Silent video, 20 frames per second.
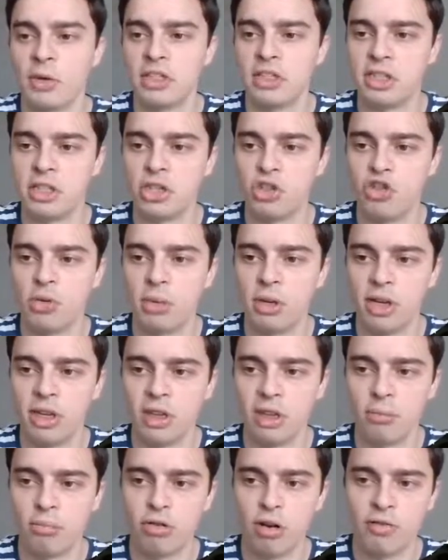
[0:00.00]
it's
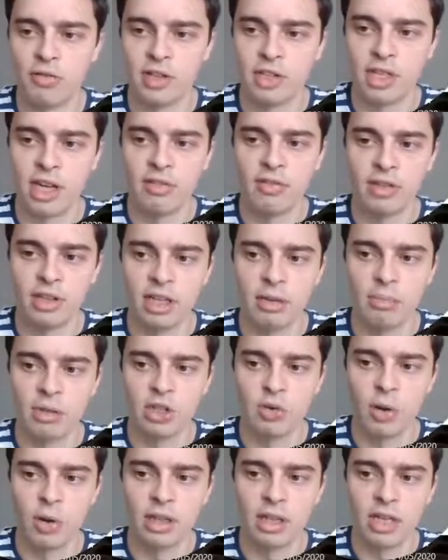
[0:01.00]
distributed the profits evenly
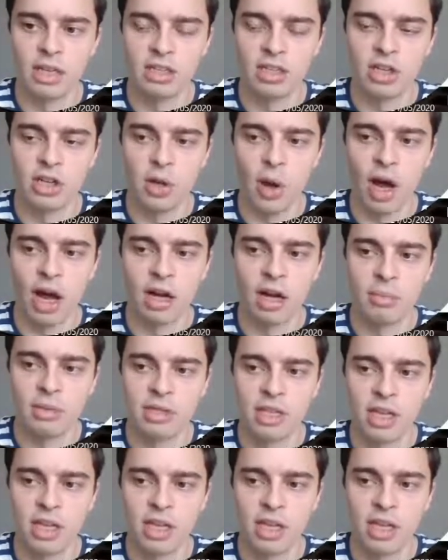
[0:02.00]
between these two arbs,